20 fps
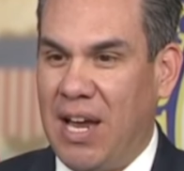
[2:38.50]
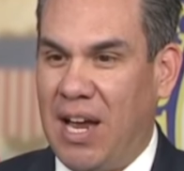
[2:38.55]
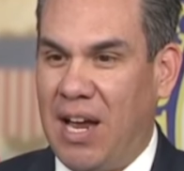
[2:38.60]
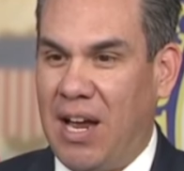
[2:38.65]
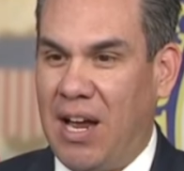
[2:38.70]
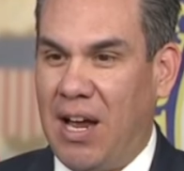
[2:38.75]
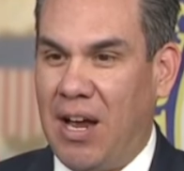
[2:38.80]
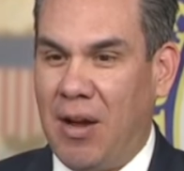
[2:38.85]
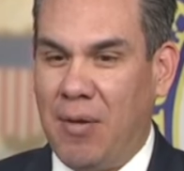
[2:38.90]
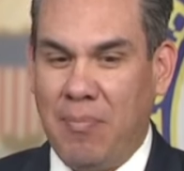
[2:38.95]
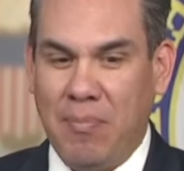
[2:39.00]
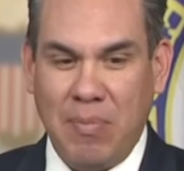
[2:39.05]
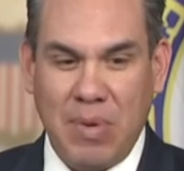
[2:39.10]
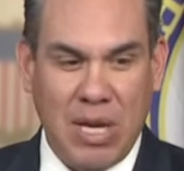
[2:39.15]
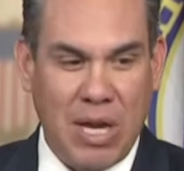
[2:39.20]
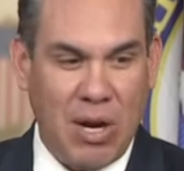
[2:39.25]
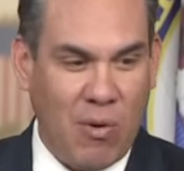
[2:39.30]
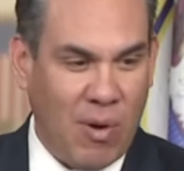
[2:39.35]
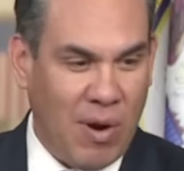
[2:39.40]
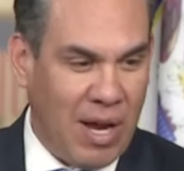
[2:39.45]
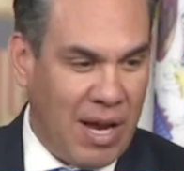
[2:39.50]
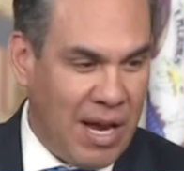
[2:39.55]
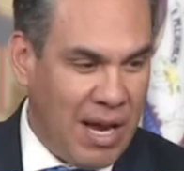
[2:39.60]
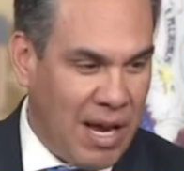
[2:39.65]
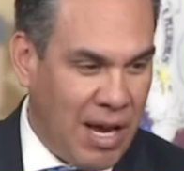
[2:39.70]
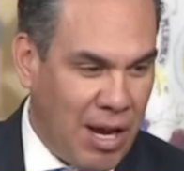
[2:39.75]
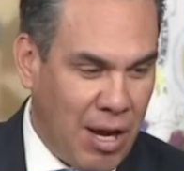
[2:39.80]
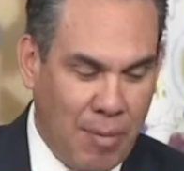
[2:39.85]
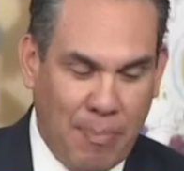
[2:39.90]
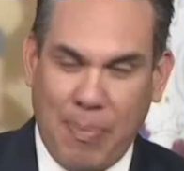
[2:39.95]
Um, you know,
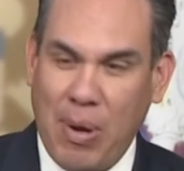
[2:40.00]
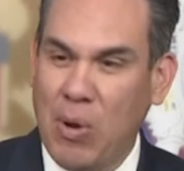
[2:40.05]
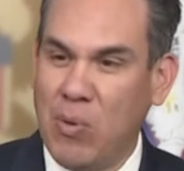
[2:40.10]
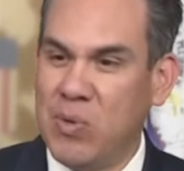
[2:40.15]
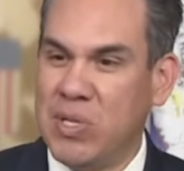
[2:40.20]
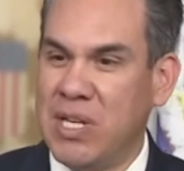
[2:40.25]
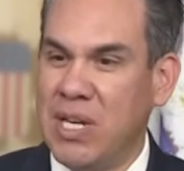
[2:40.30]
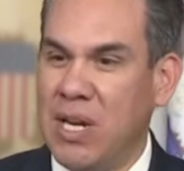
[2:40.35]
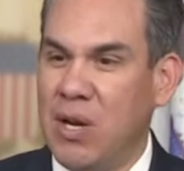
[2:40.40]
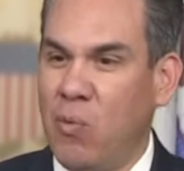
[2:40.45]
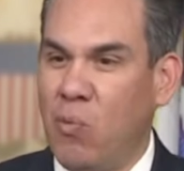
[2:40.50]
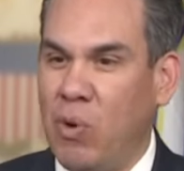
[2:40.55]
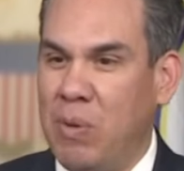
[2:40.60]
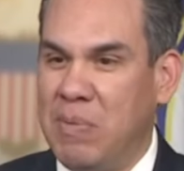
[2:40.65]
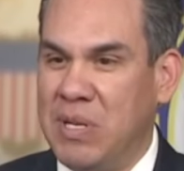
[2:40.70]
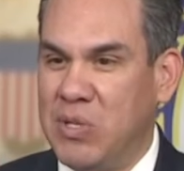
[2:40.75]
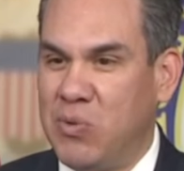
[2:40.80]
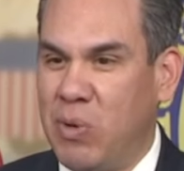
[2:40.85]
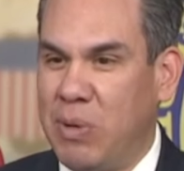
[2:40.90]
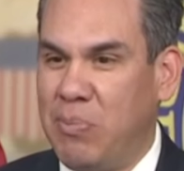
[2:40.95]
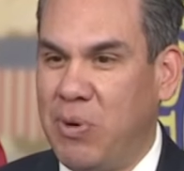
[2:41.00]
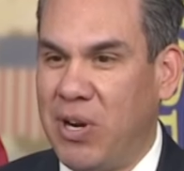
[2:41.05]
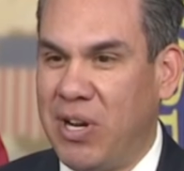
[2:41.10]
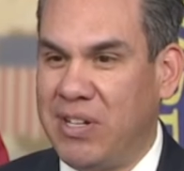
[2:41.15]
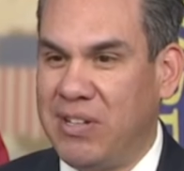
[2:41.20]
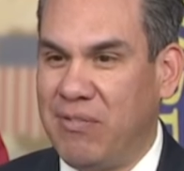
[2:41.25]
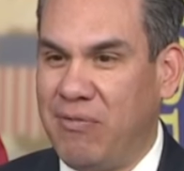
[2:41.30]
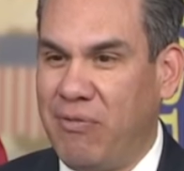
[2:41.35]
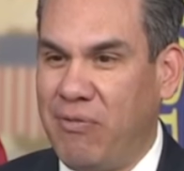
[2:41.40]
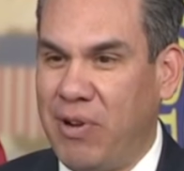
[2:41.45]
uh, opposing women's
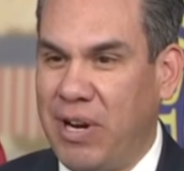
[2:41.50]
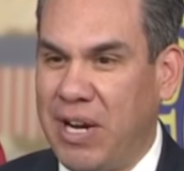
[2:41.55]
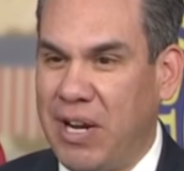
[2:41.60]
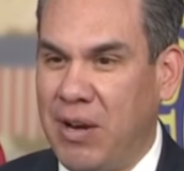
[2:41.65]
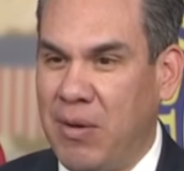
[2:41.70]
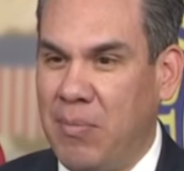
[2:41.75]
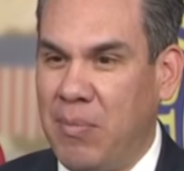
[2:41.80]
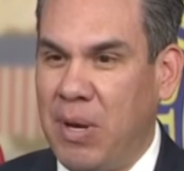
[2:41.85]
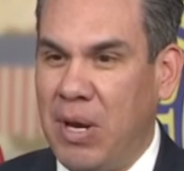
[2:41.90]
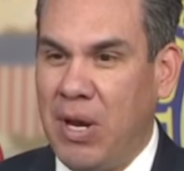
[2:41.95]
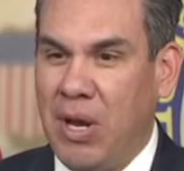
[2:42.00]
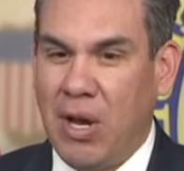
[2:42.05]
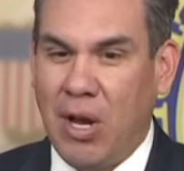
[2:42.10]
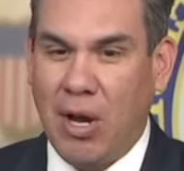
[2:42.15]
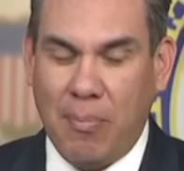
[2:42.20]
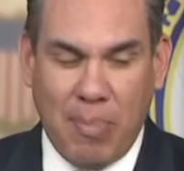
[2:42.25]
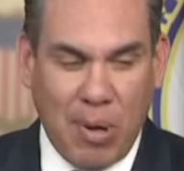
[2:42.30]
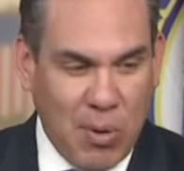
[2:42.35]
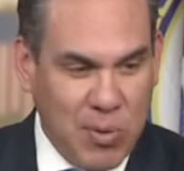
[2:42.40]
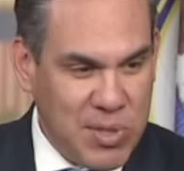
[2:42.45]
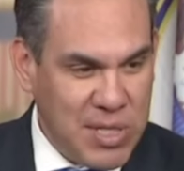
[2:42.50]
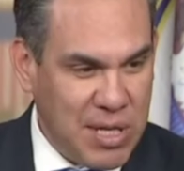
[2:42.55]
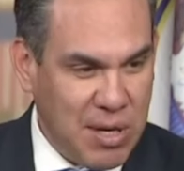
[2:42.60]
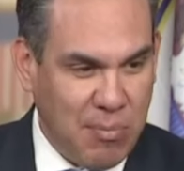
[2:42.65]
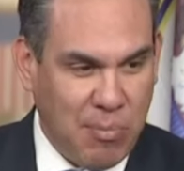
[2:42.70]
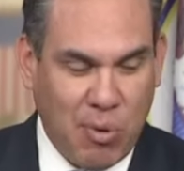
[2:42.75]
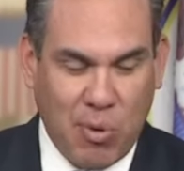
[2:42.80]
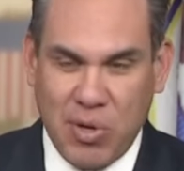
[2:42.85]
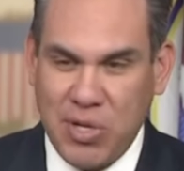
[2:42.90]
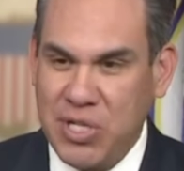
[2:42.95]
reproductive freedom, opposing
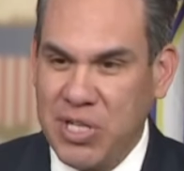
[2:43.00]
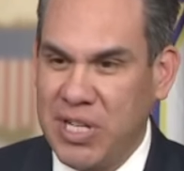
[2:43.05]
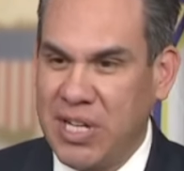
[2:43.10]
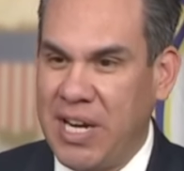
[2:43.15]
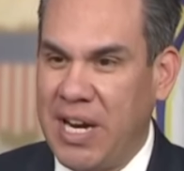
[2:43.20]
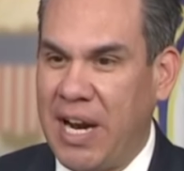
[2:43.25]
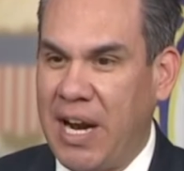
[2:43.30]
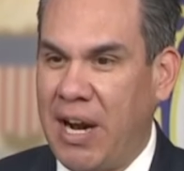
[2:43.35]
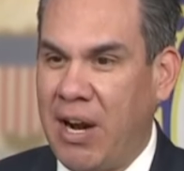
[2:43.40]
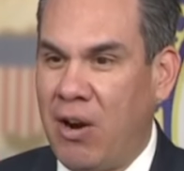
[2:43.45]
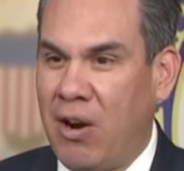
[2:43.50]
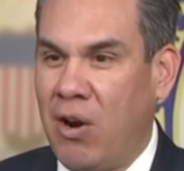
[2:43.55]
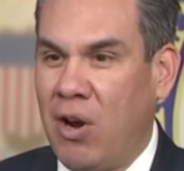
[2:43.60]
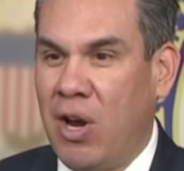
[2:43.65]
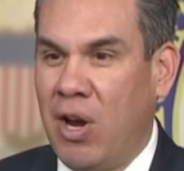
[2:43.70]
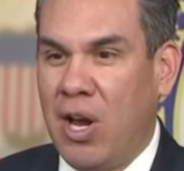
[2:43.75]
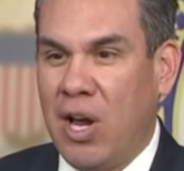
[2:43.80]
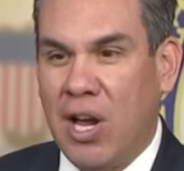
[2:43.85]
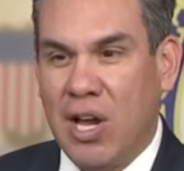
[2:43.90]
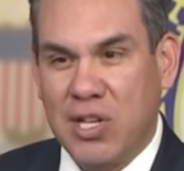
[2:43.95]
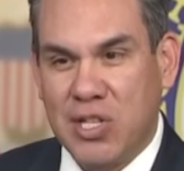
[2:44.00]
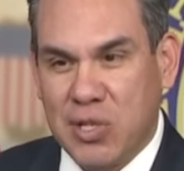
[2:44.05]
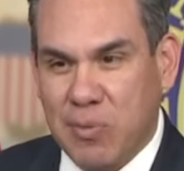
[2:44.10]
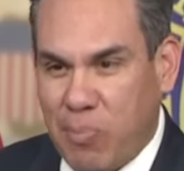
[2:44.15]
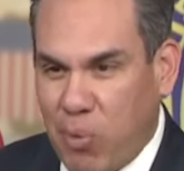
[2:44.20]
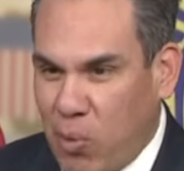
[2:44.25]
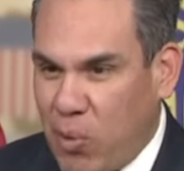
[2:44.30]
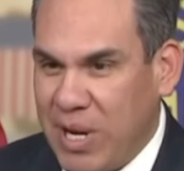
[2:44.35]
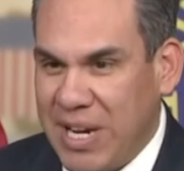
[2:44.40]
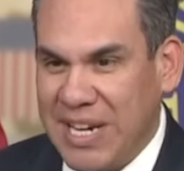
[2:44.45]
abortion care, uh,
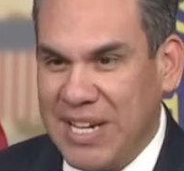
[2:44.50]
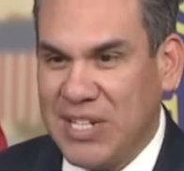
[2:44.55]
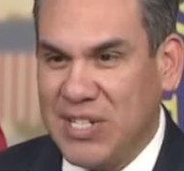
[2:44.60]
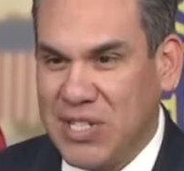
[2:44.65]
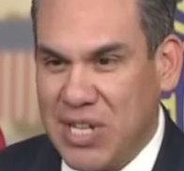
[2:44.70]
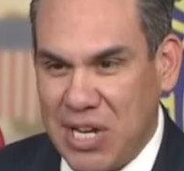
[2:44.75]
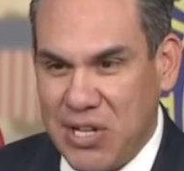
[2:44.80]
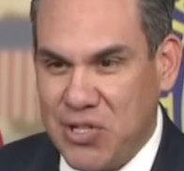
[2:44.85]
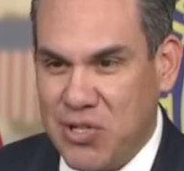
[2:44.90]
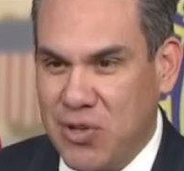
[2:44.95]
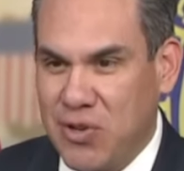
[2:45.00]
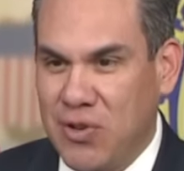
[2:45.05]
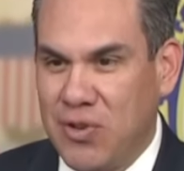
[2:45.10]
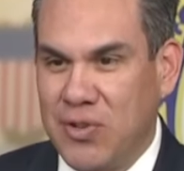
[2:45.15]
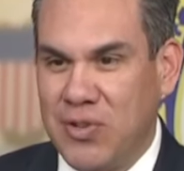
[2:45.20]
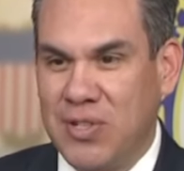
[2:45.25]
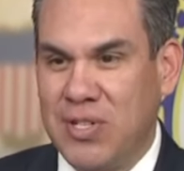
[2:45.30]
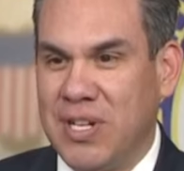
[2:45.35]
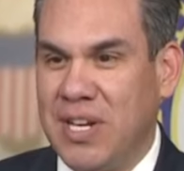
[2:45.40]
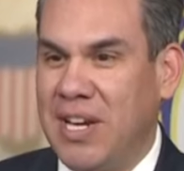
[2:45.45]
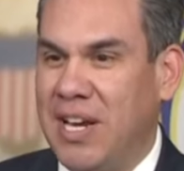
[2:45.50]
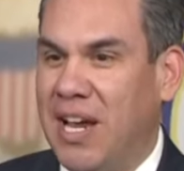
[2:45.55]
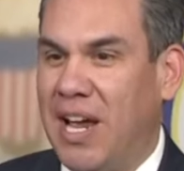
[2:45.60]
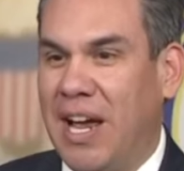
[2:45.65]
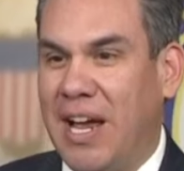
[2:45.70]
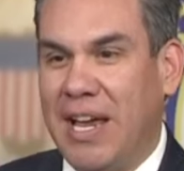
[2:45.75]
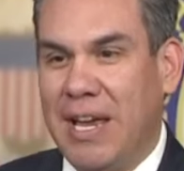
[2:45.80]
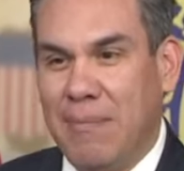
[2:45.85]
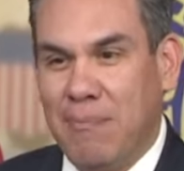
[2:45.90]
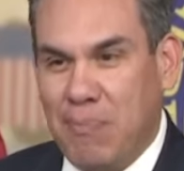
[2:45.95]
supporting censures,
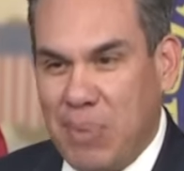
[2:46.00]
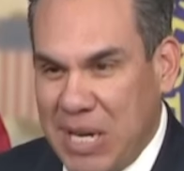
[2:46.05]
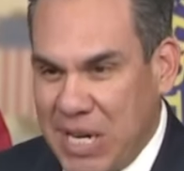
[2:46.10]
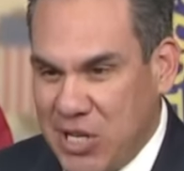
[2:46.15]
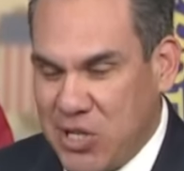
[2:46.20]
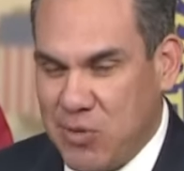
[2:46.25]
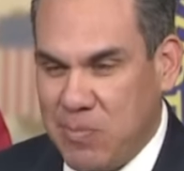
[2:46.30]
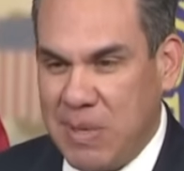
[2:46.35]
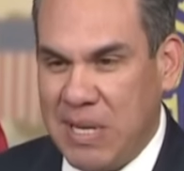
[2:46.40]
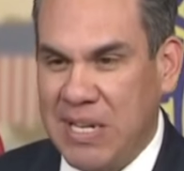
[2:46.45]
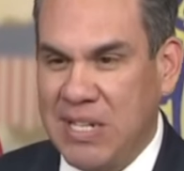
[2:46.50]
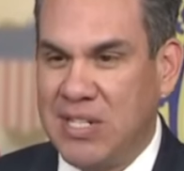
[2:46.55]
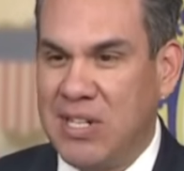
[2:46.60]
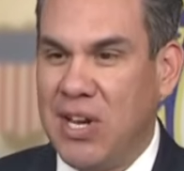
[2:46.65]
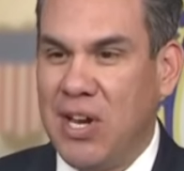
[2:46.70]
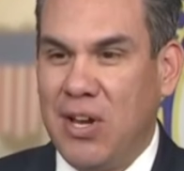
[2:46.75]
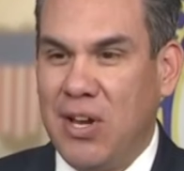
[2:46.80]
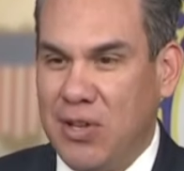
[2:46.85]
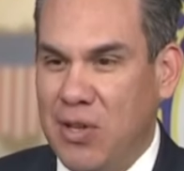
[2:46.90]
uh, impeachments.